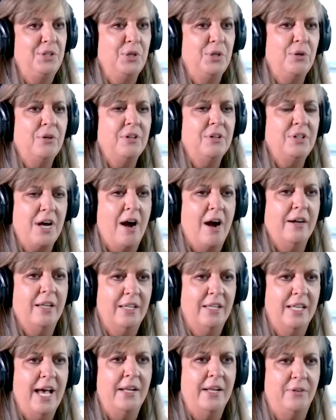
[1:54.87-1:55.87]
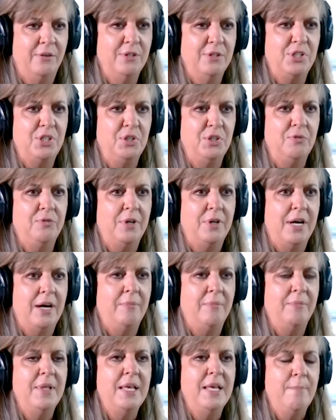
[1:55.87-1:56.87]
you're so. gone a lot, aren't you?
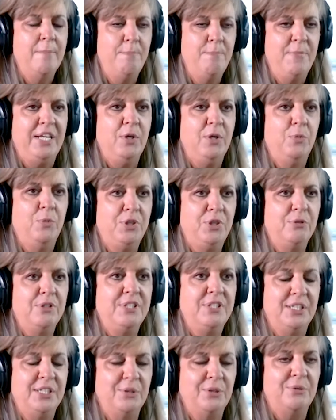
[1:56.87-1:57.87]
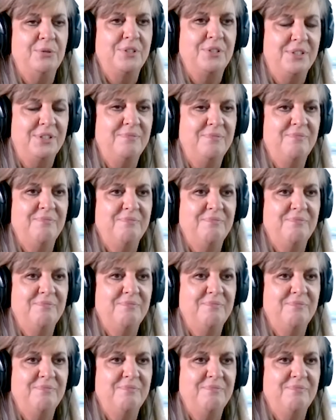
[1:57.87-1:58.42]
Um, meeting with your dealers.